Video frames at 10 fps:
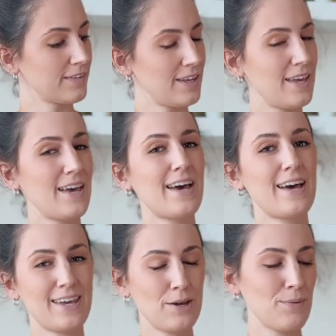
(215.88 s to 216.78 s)

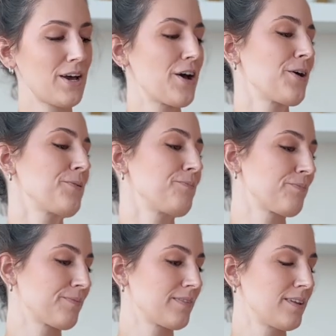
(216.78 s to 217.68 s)
Yeah, here we go.
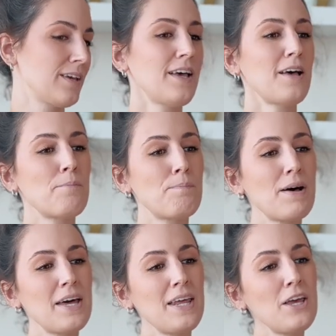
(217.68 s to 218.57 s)

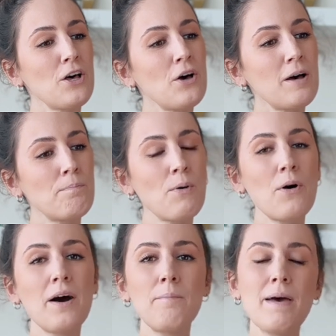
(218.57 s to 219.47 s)
Buddy, you're a
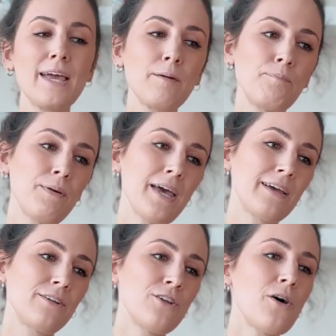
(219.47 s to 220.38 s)
boy, make a big
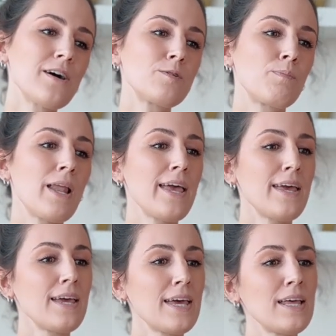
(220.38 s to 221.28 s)
noise,
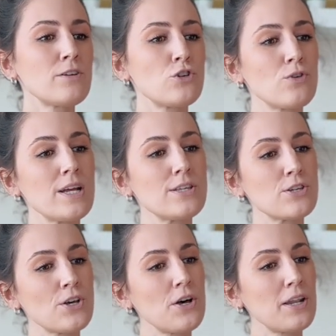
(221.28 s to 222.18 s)
playing in the streets,
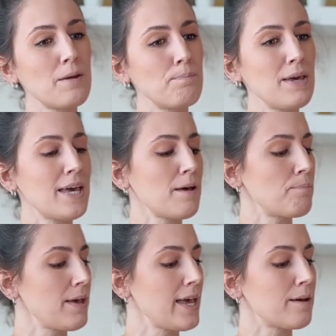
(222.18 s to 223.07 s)
gonna be a
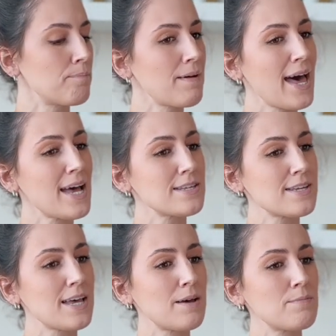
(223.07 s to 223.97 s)
big noise
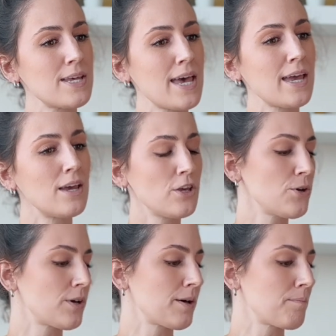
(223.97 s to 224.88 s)
all day.
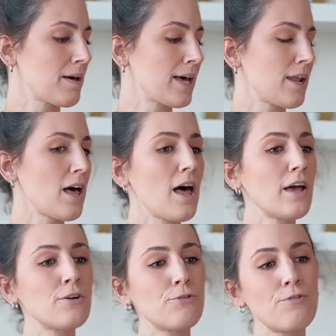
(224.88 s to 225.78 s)
You got mud
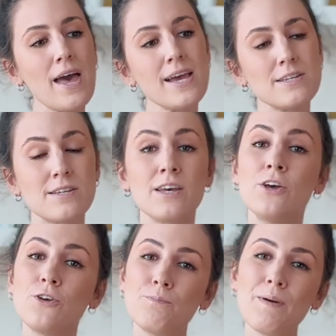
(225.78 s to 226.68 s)
on your face,
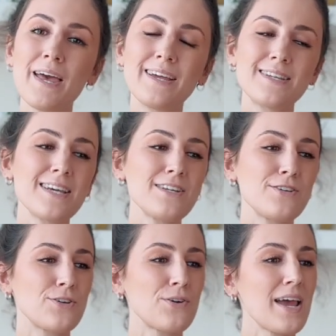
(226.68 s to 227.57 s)
you big
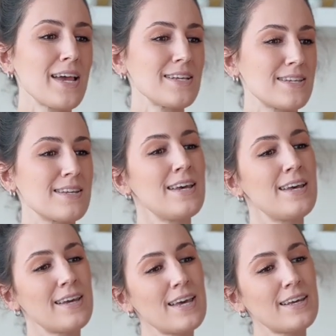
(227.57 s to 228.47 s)
disgrace,
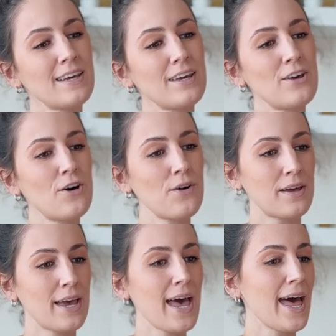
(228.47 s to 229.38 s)
kicking
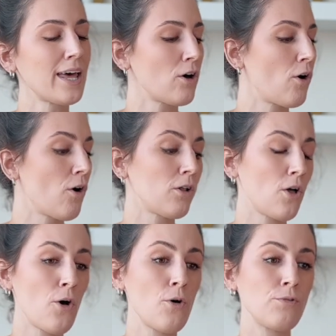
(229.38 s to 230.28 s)
your can all
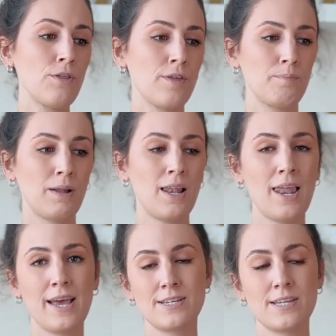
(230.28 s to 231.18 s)
over the
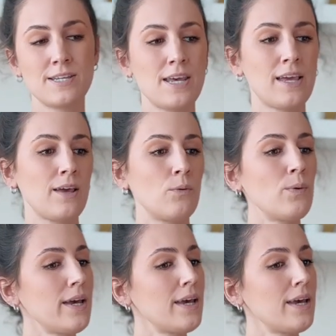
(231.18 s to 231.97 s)
place, singing, we